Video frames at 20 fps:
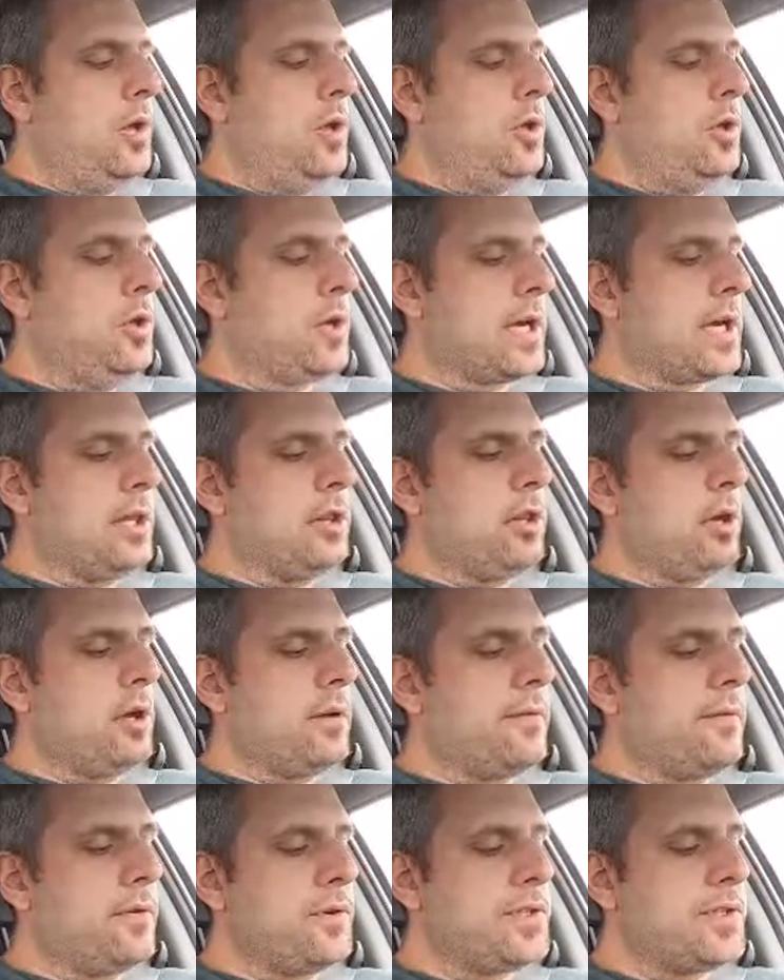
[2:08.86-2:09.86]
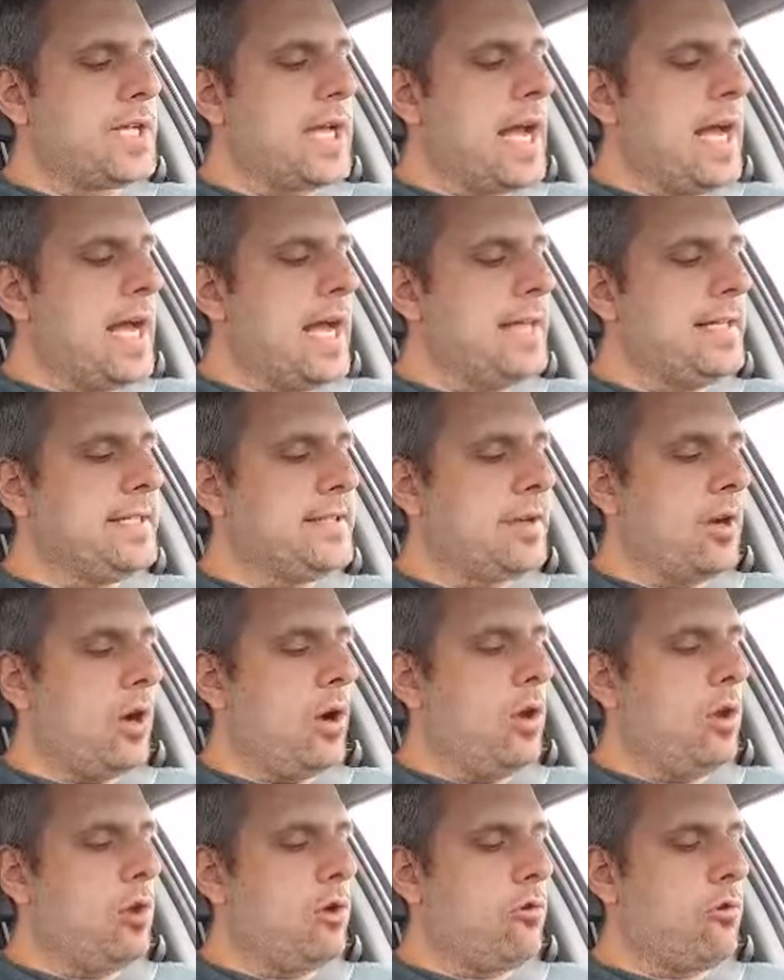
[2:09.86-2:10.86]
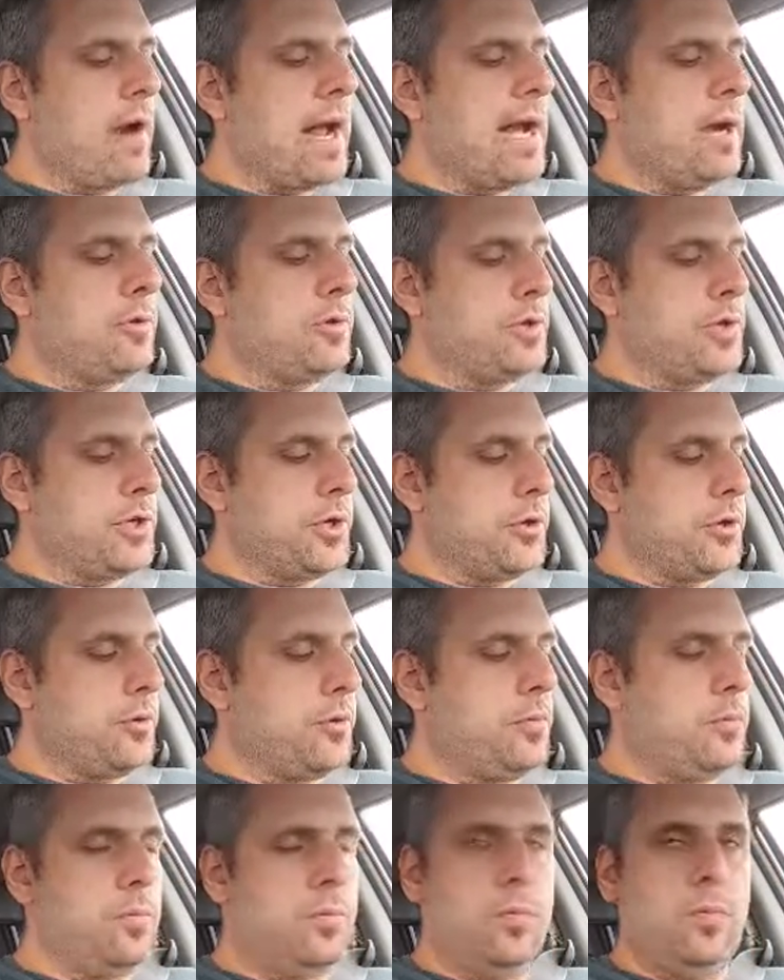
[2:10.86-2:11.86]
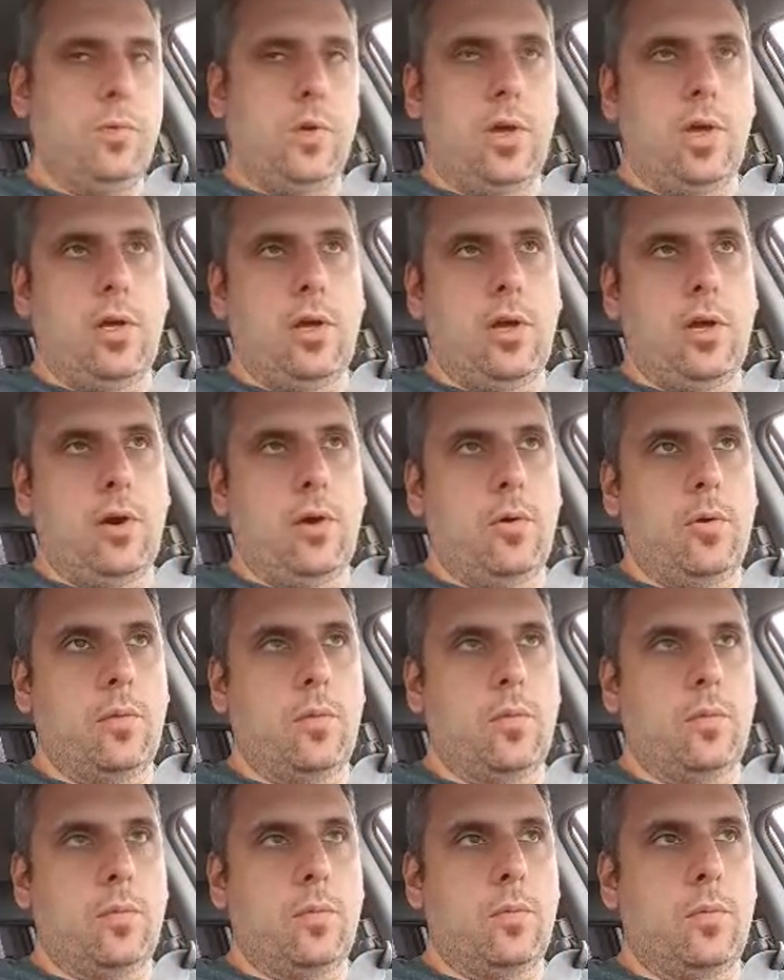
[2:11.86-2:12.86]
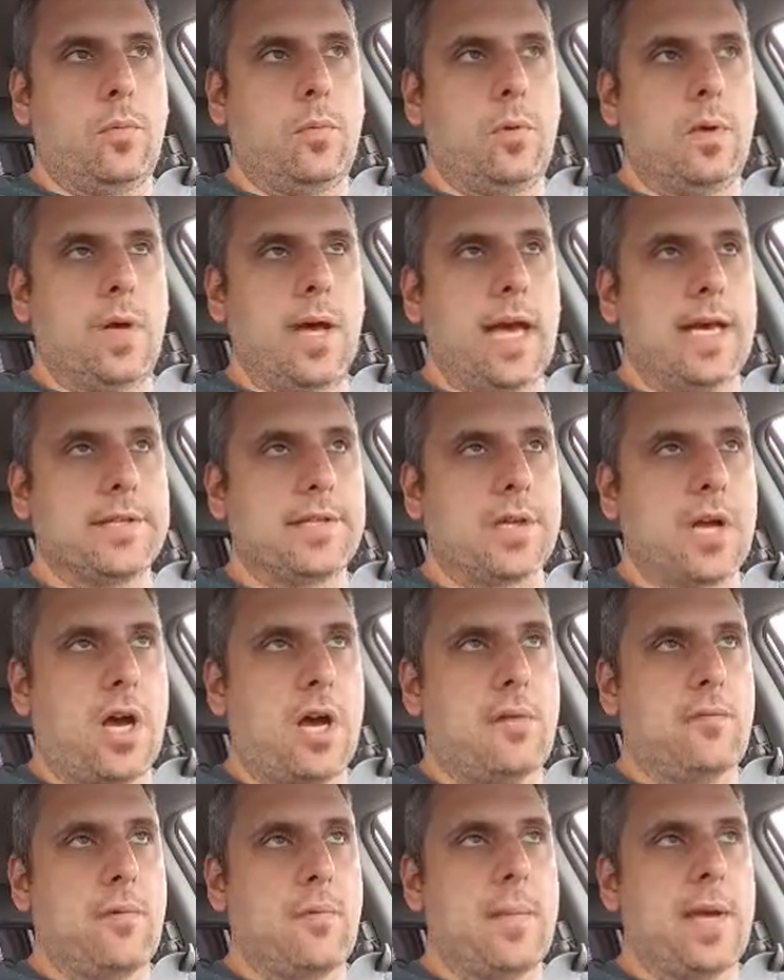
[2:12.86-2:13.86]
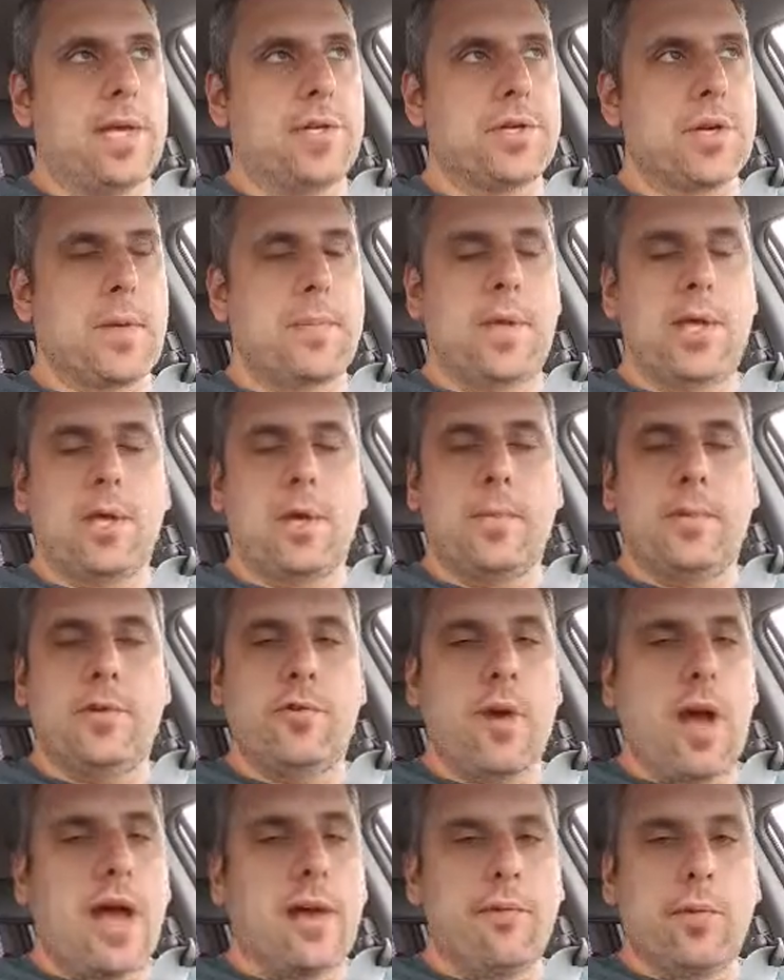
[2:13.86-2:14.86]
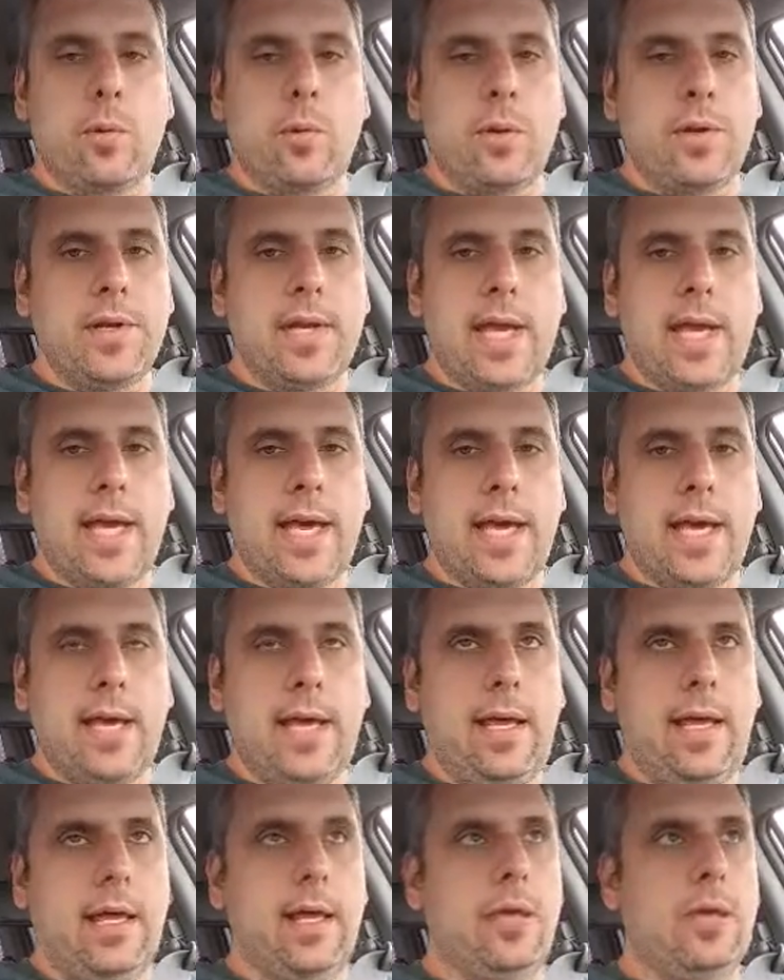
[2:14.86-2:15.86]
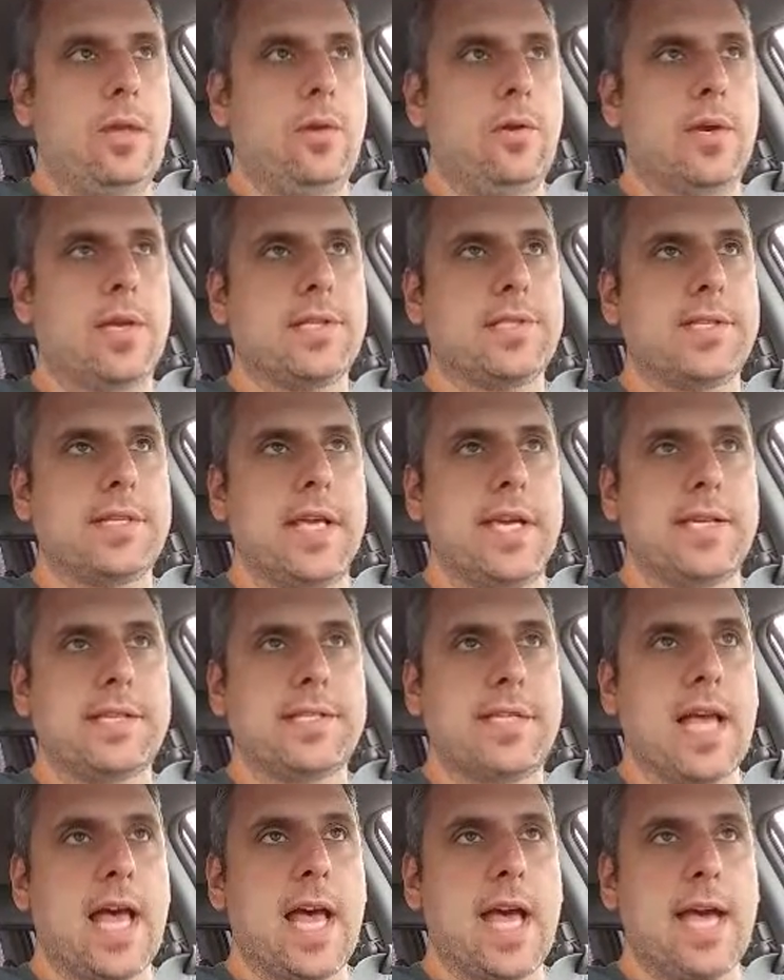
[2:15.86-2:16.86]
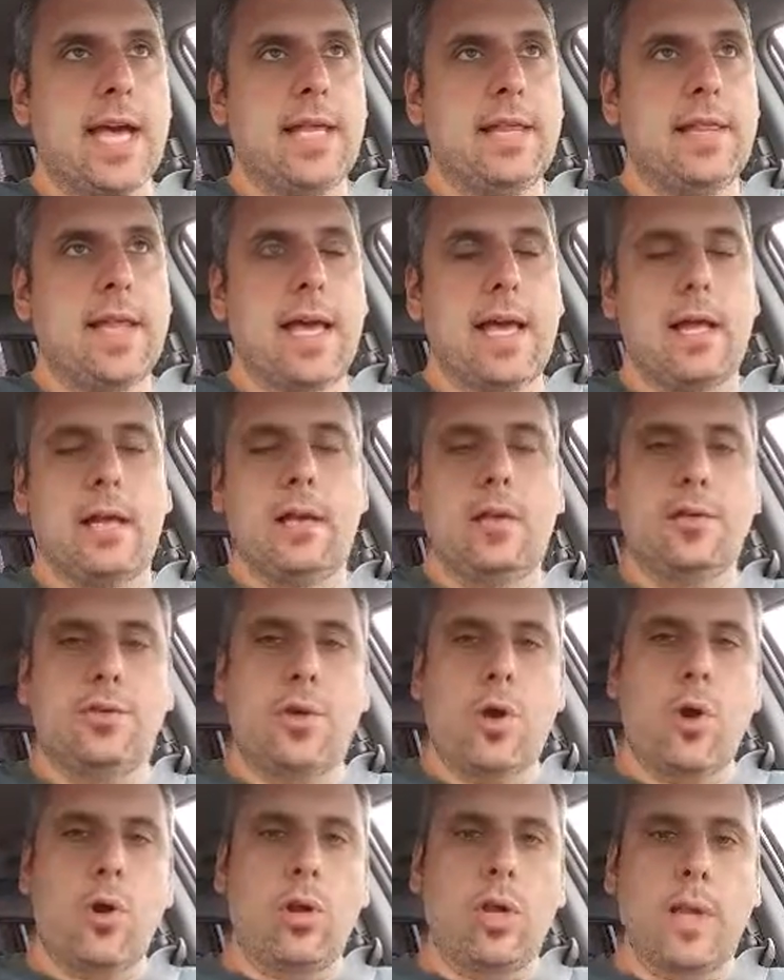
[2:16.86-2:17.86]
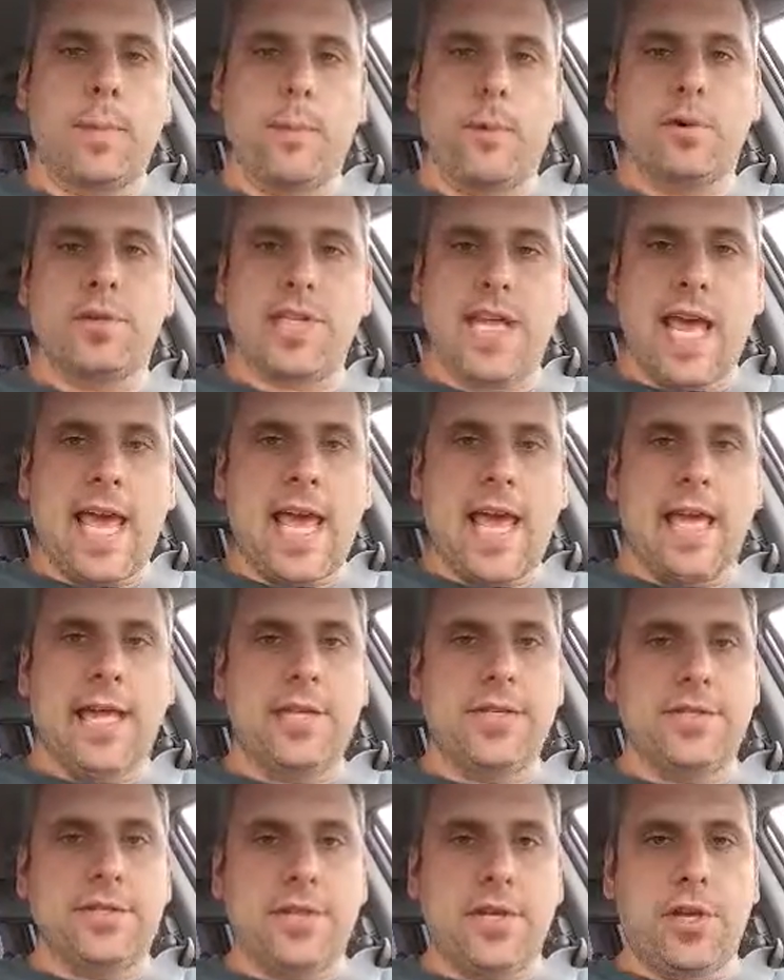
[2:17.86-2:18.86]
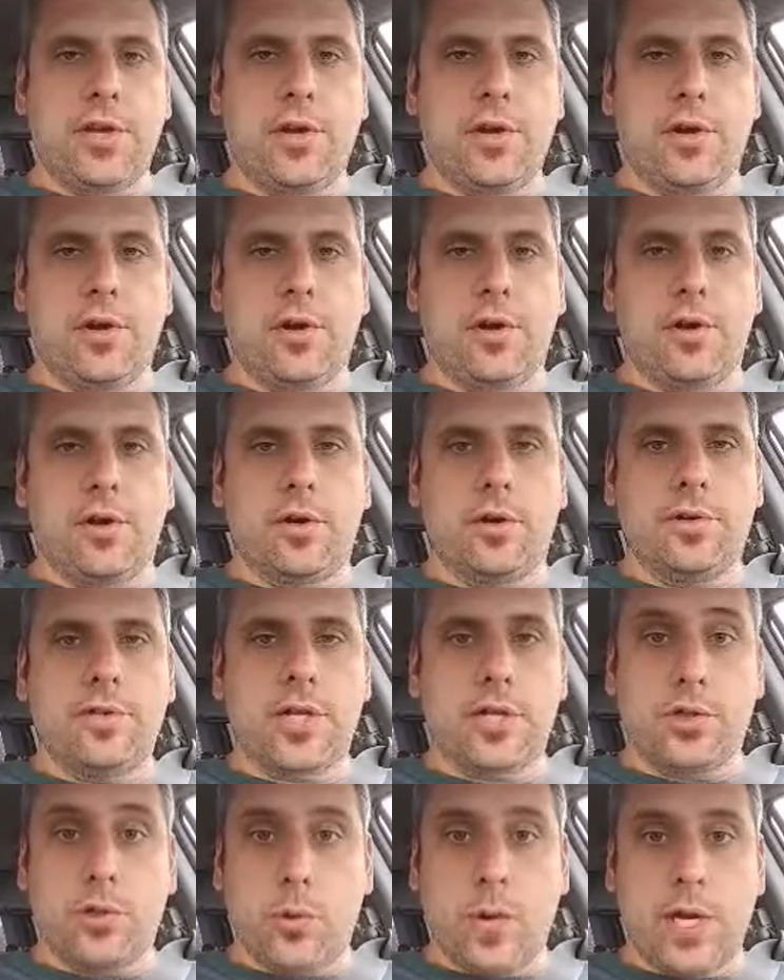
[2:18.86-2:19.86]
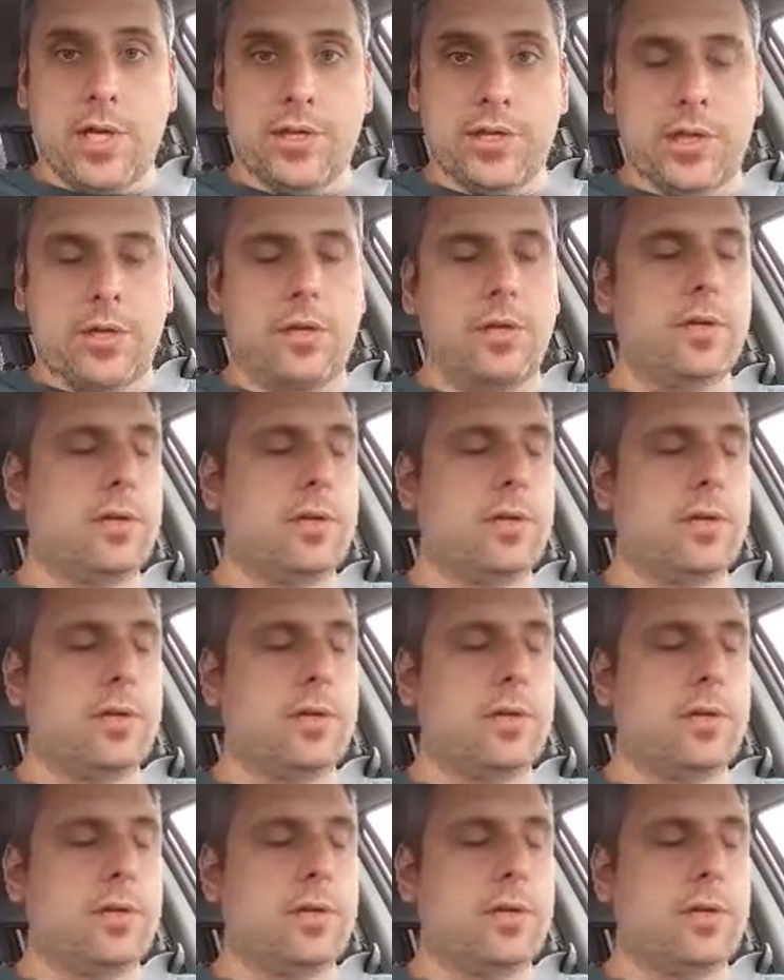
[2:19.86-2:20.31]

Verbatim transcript: you can look for signs all around you, you know, as confirmation. I mean, you could be driving one day, you could see a sign that totally pertains to your situation.